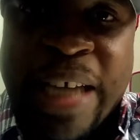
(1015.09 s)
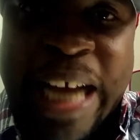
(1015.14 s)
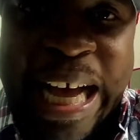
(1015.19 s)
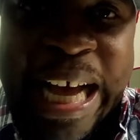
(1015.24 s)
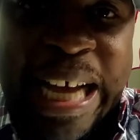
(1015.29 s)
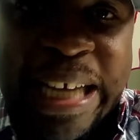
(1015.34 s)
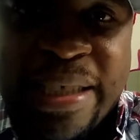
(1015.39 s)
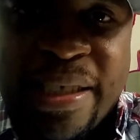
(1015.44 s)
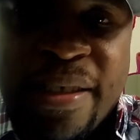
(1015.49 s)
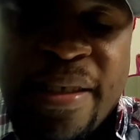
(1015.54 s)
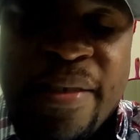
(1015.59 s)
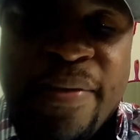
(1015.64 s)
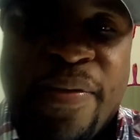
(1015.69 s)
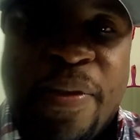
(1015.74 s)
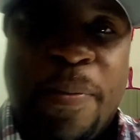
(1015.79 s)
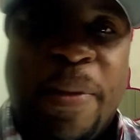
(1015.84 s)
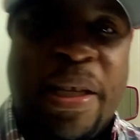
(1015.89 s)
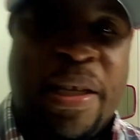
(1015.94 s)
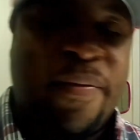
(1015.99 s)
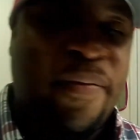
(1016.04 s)
guys
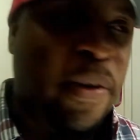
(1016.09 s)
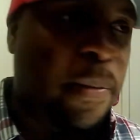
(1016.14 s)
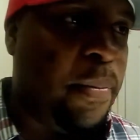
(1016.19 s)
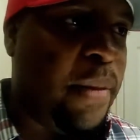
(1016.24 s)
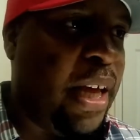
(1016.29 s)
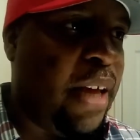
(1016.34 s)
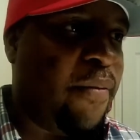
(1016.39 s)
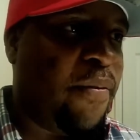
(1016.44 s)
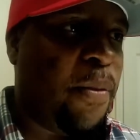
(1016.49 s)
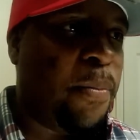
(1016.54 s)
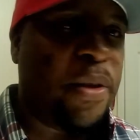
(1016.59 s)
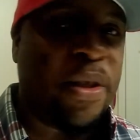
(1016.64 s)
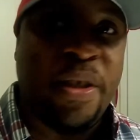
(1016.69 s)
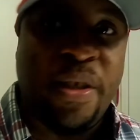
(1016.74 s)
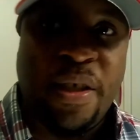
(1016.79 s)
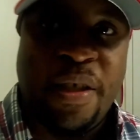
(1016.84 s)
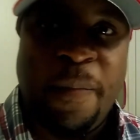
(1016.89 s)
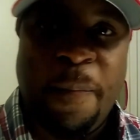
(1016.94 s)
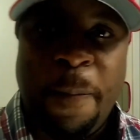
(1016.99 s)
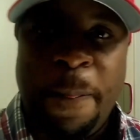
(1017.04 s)
from the
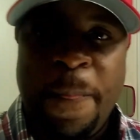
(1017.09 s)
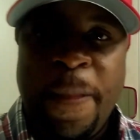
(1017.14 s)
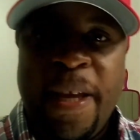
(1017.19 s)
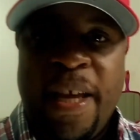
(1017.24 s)
hood.